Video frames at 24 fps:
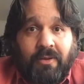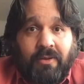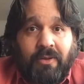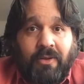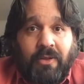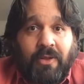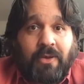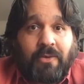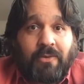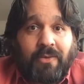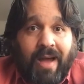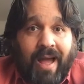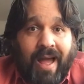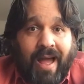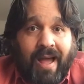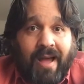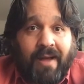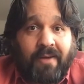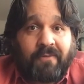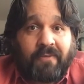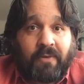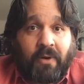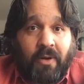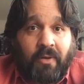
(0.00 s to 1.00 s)
you
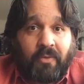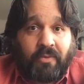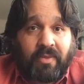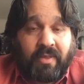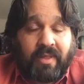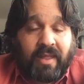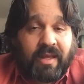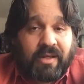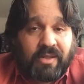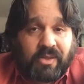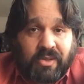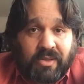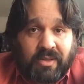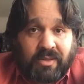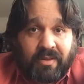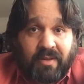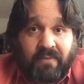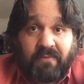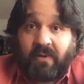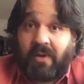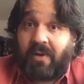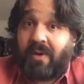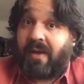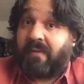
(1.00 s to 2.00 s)
have on this.
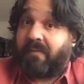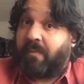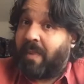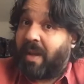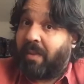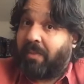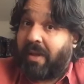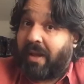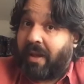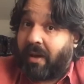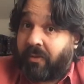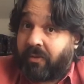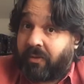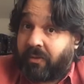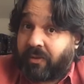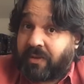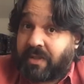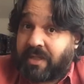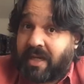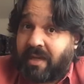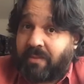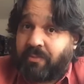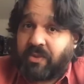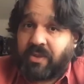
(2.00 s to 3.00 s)
If you have maybe other
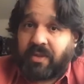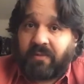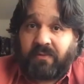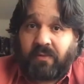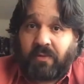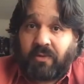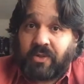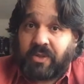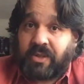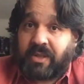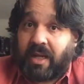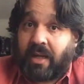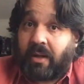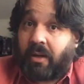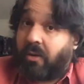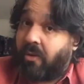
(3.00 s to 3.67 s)
tips, if you said,